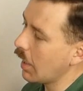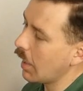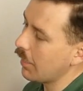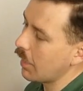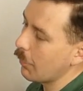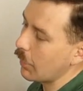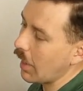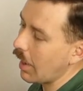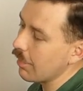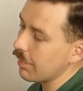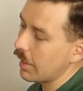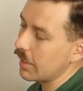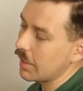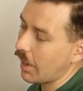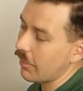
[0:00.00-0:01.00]
And then we have
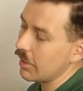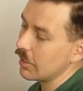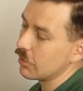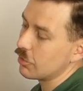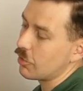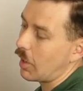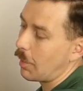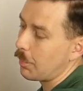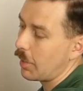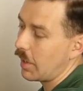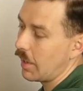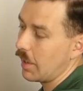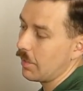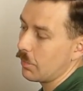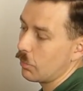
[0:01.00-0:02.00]
a carrying strap
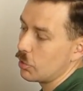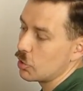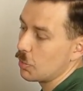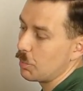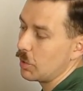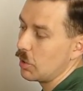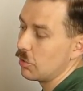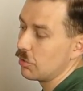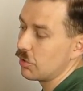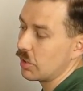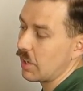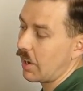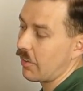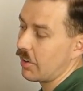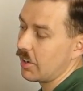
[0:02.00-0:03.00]
here, which could be used to
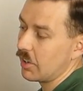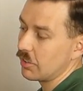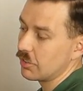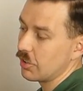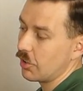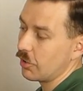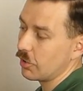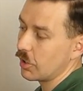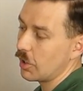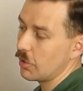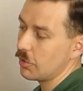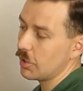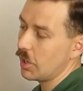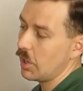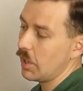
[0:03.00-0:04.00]
carry an external
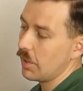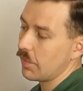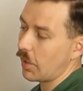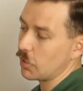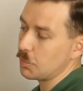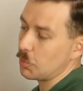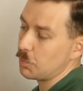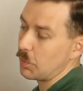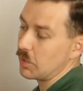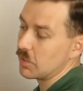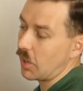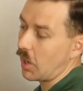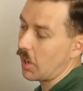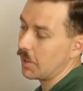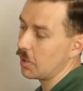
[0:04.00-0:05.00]
load. that's just been
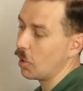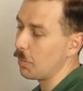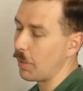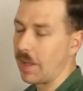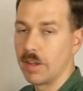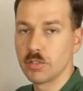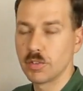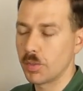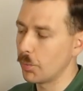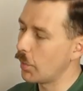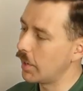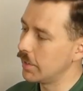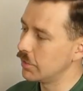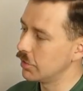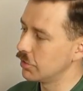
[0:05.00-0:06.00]
tied up out of the
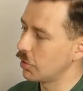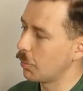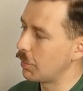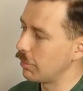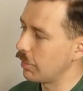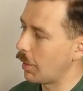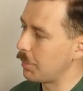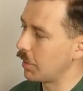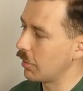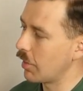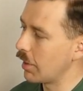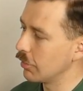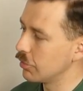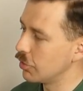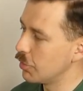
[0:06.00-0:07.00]
way to stop it flapping
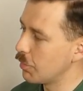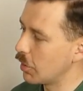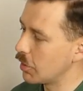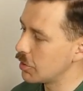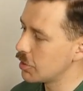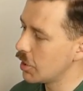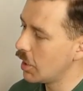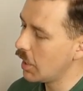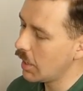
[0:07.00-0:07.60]
around too much.